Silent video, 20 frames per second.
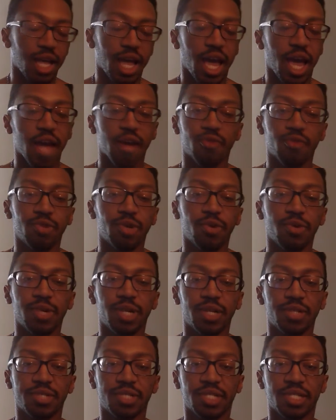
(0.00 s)
I, I don't know what
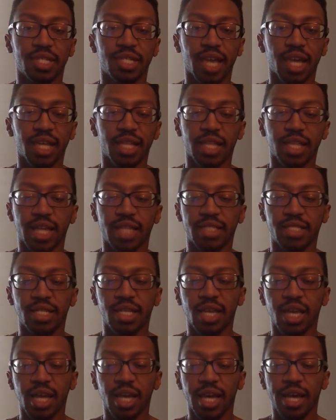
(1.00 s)
else to say. That's
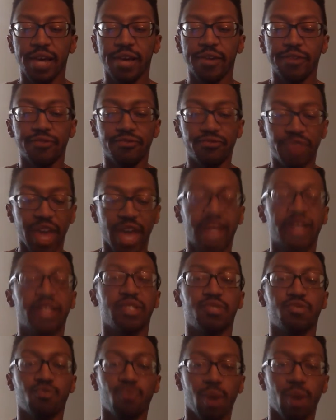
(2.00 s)
that
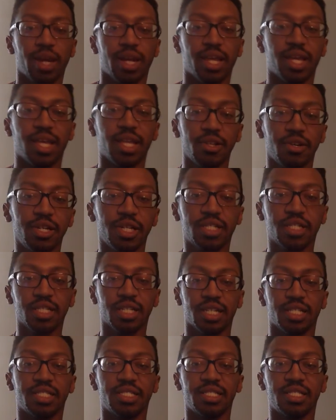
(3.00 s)
is what Hillary
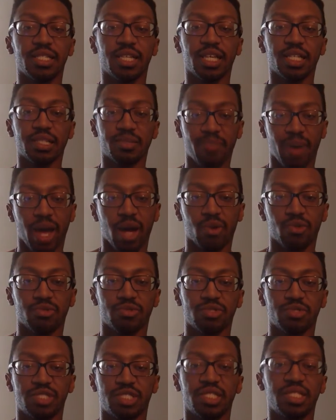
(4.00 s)
Clinton is about.
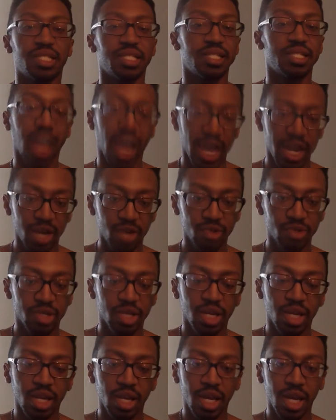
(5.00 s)
She's entitled
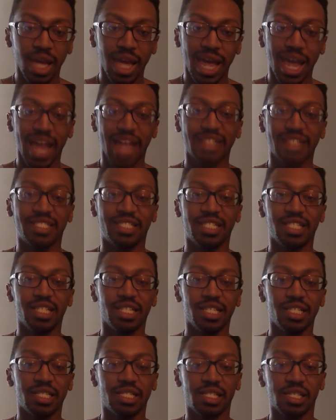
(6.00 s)
and
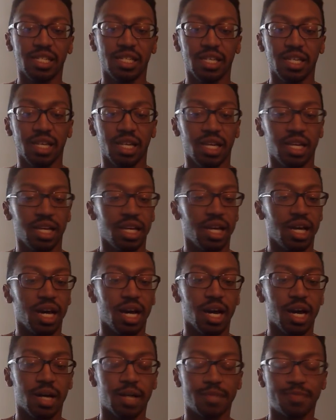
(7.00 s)
she's
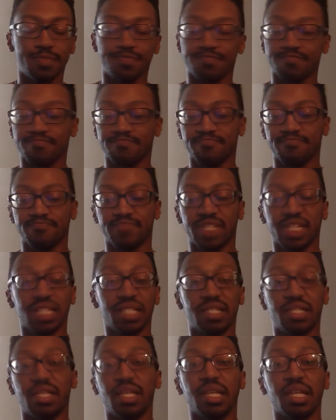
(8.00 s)
um,
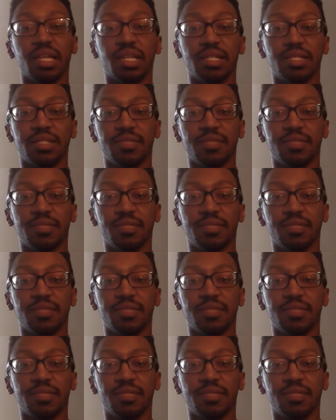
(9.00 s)
conceited.